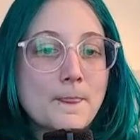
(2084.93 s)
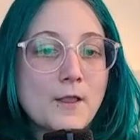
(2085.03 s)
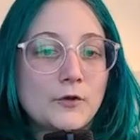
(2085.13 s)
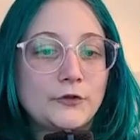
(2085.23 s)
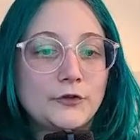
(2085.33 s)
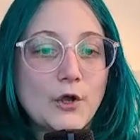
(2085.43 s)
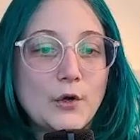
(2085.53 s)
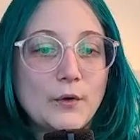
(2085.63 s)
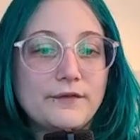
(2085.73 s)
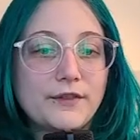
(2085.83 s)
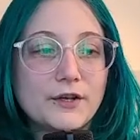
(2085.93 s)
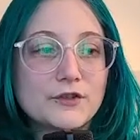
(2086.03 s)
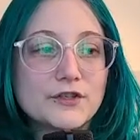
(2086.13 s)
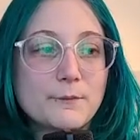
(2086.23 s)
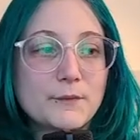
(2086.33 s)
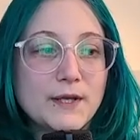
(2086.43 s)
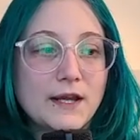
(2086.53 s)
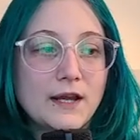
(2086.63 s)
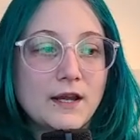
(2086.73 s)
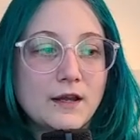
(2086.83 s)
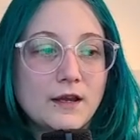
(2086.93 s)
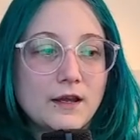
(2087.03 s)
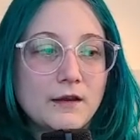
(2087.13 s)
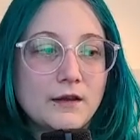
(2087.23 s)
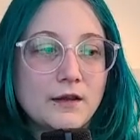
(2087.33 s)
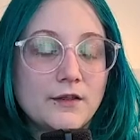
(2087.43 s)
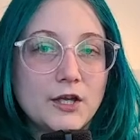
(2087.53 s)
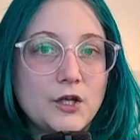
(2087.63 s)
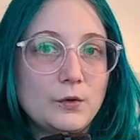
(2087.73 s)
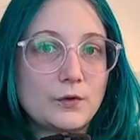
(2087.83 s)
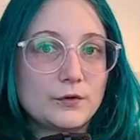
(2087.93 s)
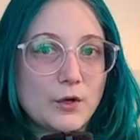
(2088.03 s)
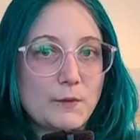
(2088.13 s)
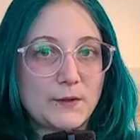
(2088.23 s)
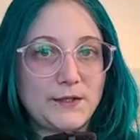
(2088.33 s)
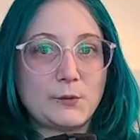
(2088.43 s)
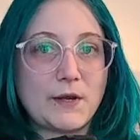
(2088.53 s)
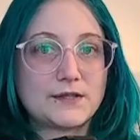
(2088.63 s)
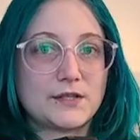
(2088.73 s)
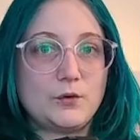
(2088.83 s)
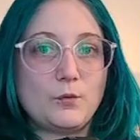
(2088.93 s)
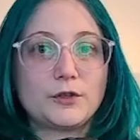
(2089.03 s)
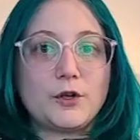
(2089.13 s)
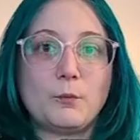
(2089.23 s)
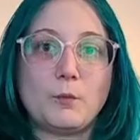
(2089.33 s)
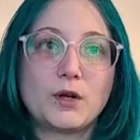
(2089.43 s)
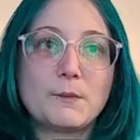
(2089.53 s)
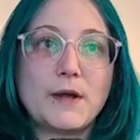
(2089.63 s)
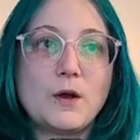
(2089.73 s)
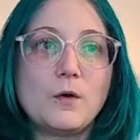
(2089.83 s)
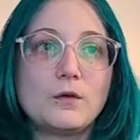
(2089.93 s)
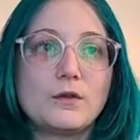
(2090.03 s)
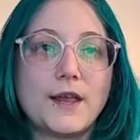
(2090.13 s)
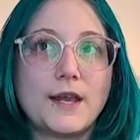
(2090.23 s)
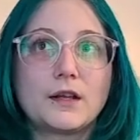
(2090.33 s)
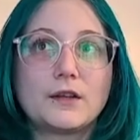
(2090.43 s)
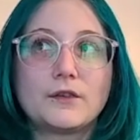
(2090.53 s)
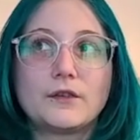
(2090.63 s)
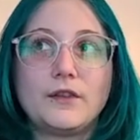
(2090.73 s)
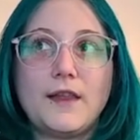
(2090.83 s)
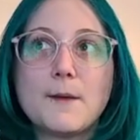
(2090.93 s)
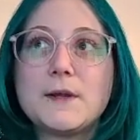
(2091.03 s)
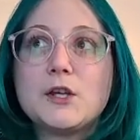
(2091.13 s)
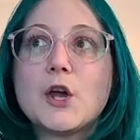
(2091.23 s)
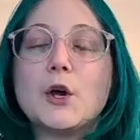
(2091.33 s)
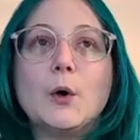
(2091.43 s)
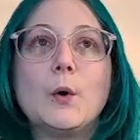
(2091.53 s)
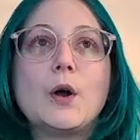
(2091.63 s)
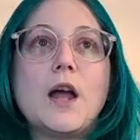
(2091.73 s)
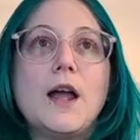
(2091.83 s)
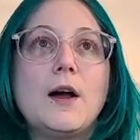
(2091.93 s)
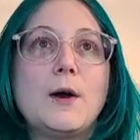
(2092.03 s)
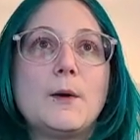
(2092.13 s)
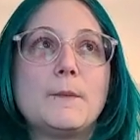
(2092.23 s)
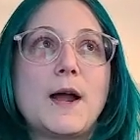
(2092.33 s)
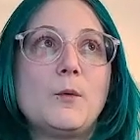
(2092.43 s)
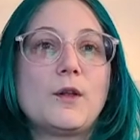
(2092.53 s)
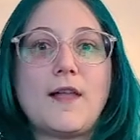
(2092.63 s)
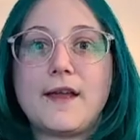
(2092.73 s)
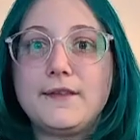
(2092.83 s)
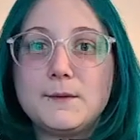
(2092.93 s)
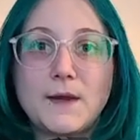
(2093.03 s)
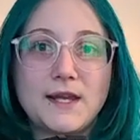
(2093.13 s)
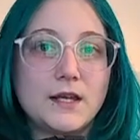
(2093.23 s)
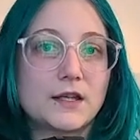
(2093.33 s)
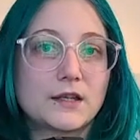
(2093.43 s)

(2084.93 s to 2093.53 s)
So if there's something that you don't know about Neopets that you want to know more about, like, let me know. I will gladly make